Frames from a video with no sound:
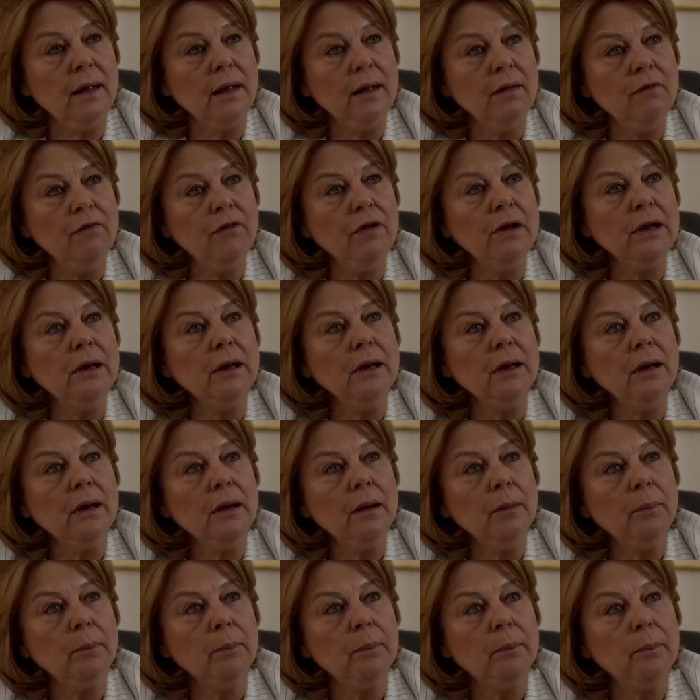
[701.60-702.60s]
even
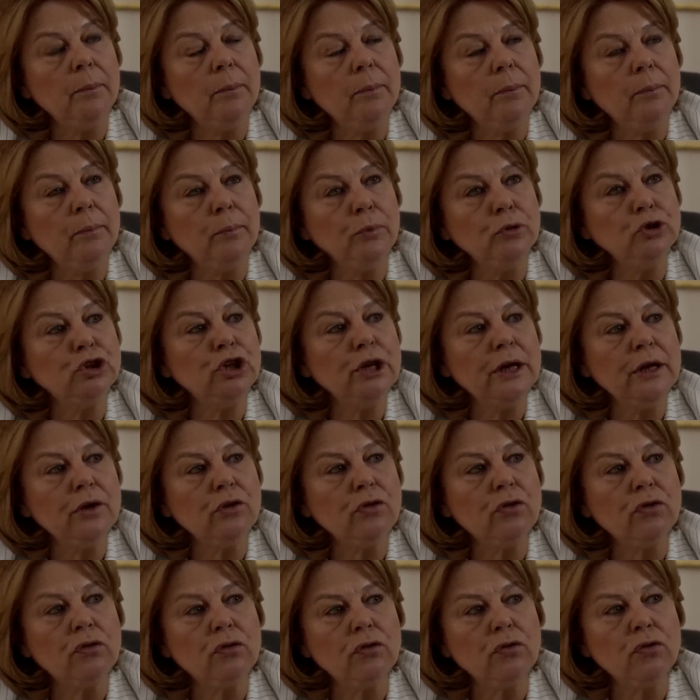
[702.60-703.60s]
pushing
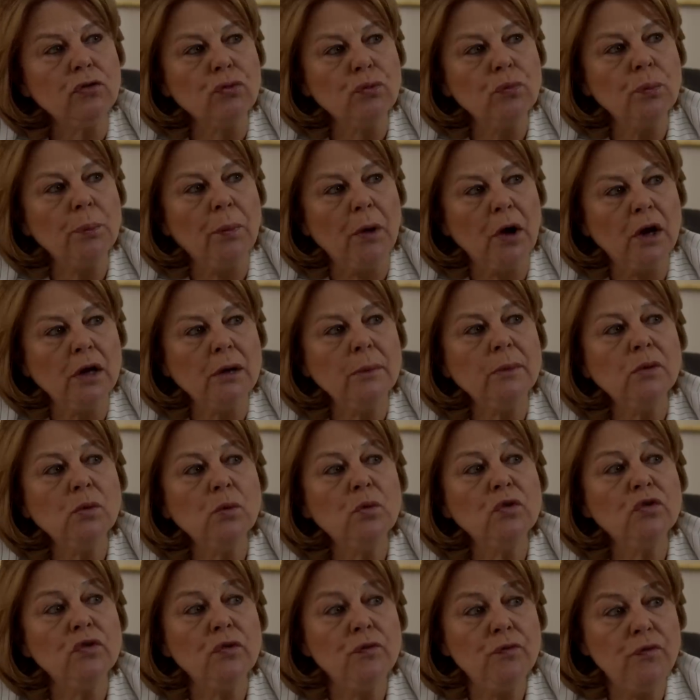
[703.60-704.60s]
it through
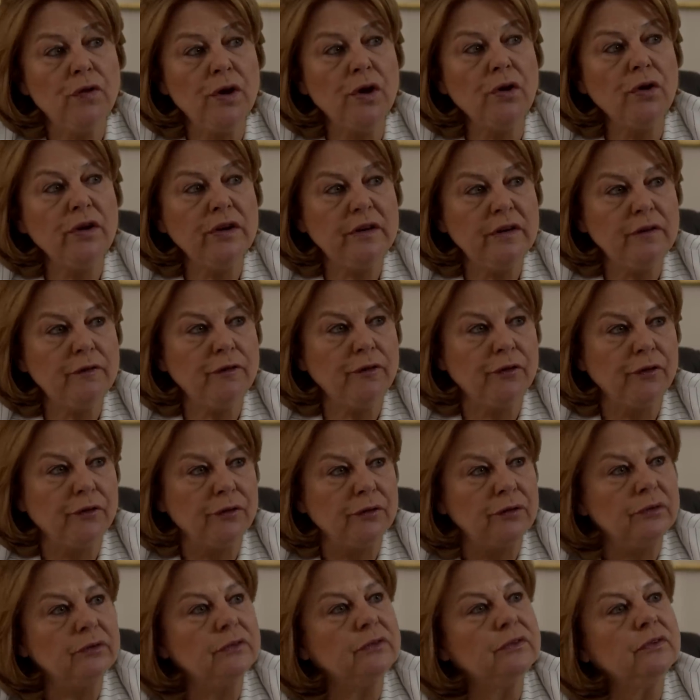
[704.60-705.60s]
Parliament was a very
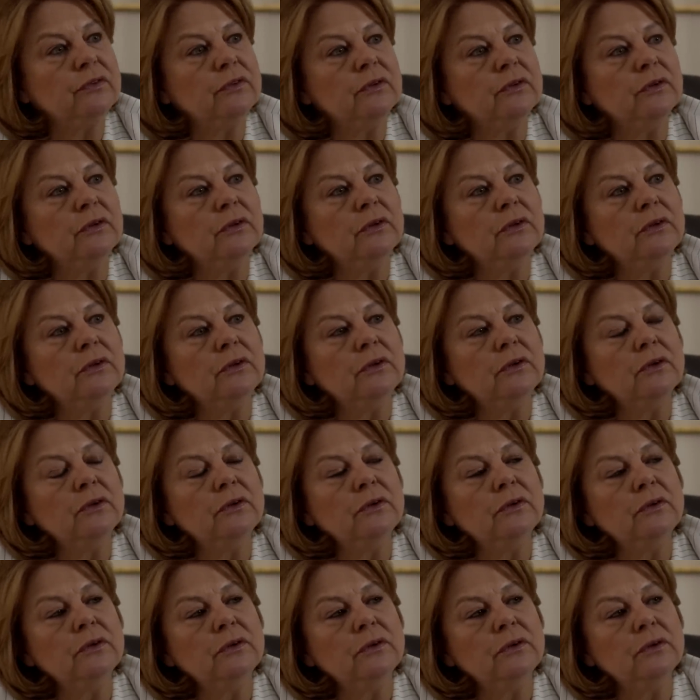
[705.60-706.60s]
difficult
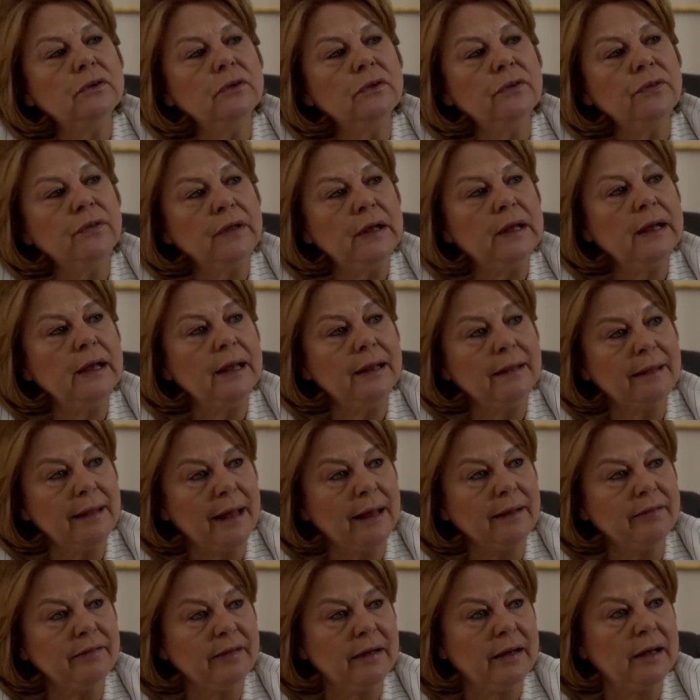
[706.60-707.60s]
uh, thing at
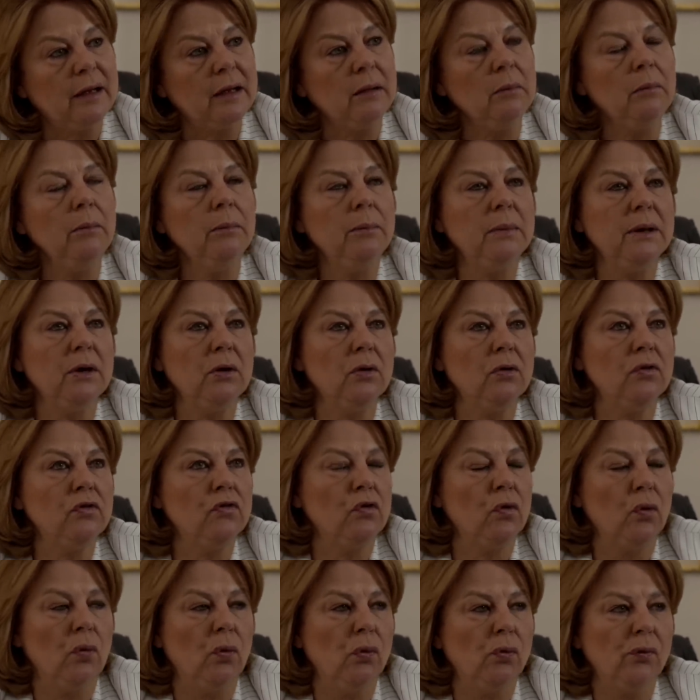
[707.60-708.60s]
that time
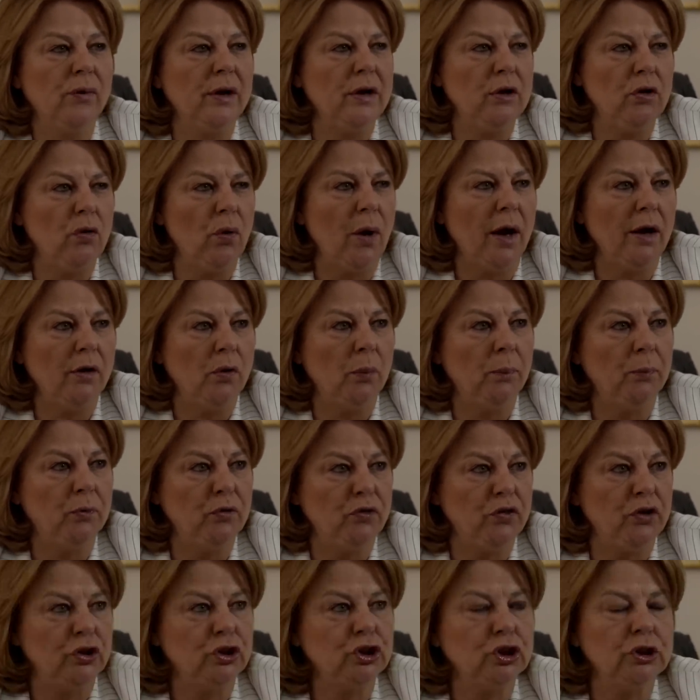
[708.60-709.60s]
because already you had
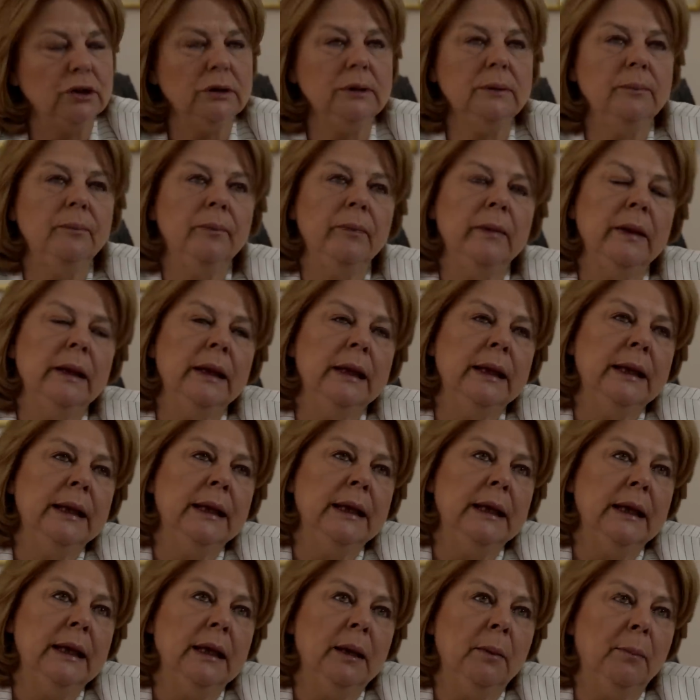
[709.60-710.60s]
opposition.
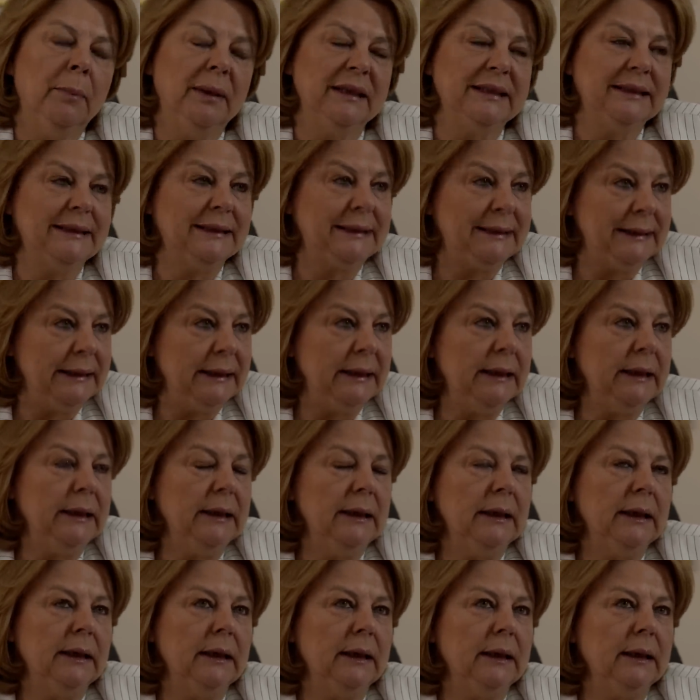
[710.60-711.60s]
But still,
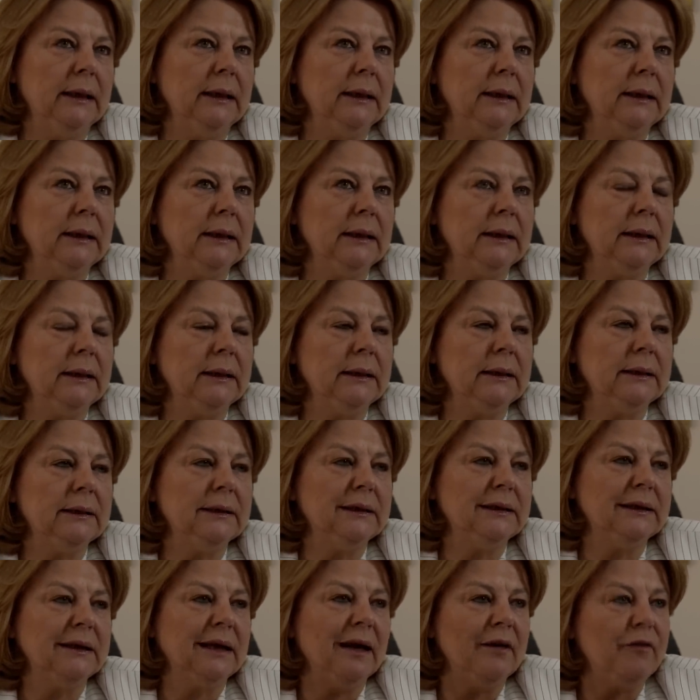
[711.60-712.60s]

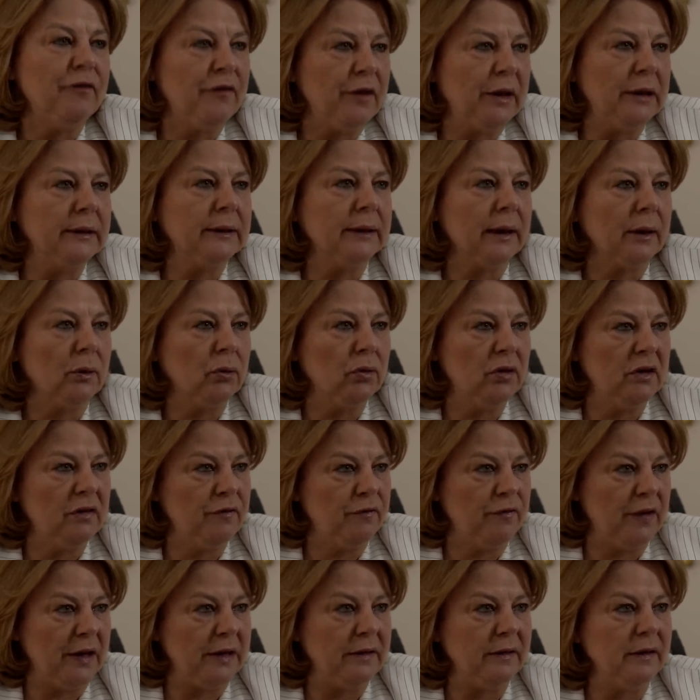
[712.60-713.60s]
uh, I felt I could
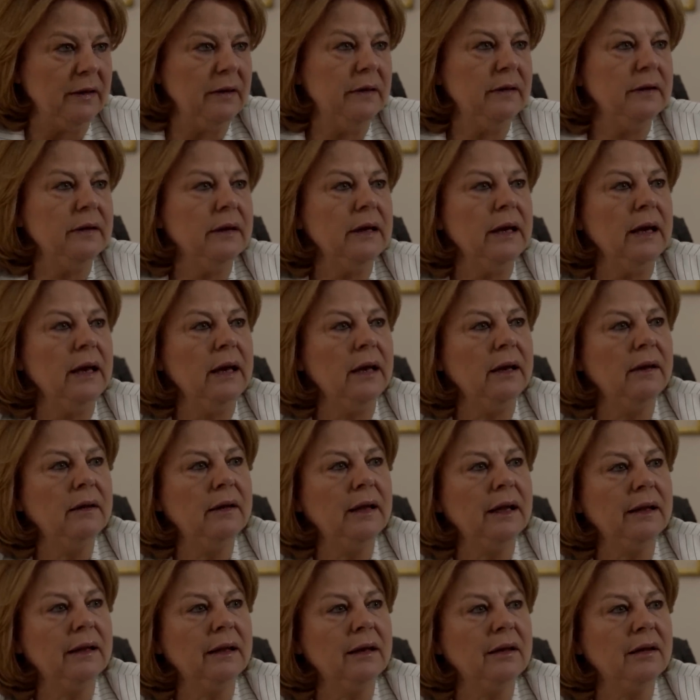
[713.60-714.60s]
defend it,
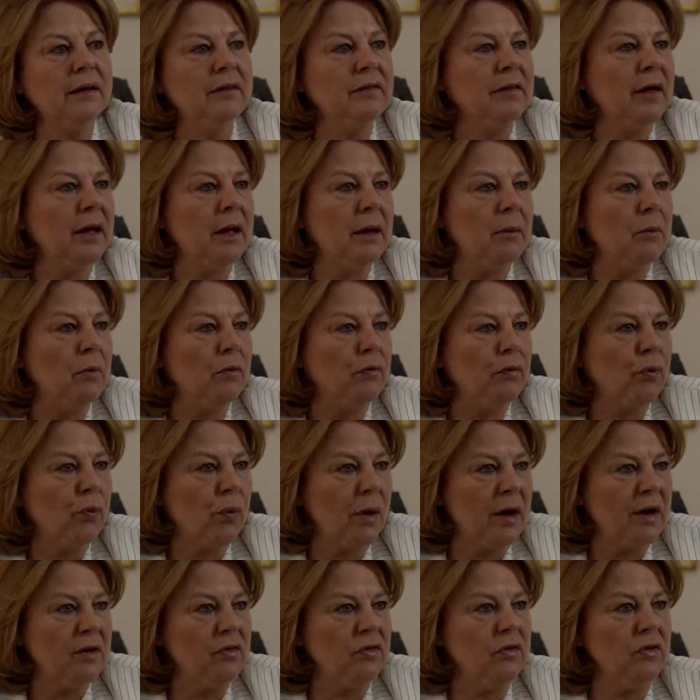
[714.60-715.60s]
and that at a time of
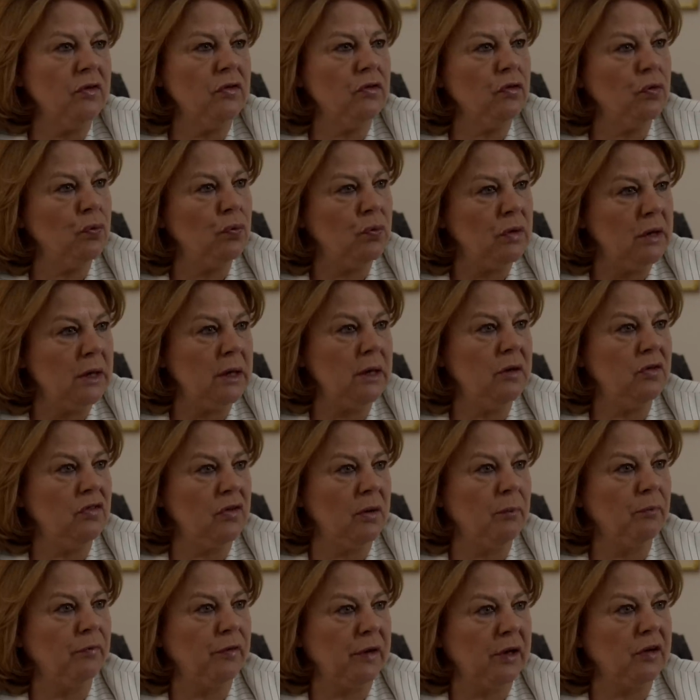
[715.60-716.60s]
crisis, you need
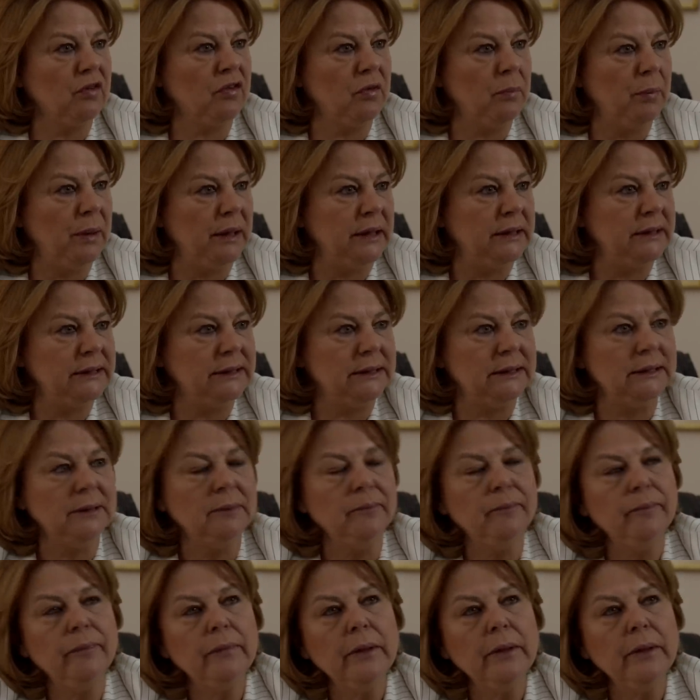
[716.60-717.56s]
some flexibility